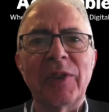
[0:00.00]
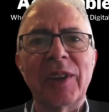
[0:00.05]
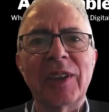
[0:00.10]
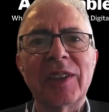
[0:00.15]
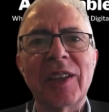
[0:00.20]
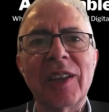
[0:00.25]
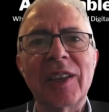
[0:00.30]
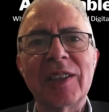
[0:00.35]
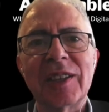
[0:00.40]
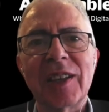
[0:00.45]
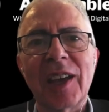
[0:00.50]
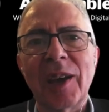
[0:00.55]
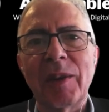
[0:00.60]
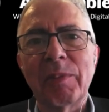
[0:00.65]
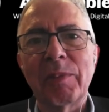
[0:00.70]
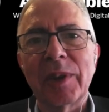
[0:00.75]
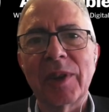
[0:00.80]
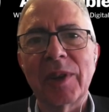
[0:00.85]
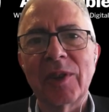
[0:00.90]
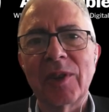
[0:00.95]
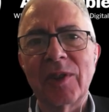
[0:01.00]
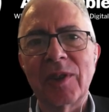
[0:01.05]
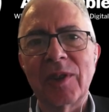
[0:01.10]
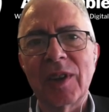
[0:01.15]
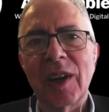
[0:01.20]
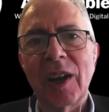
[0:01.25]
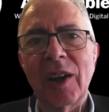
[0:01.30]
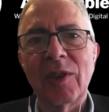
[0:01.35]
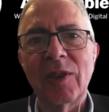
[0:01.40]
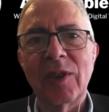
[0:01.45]
perfect
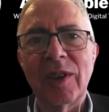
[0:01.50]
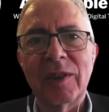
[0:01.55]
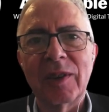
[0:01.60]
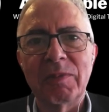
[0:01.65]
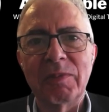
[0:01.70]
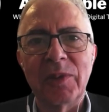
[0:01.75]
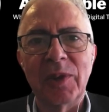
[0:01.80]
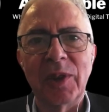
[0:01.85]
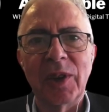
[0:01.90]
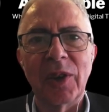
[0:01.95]
example of how,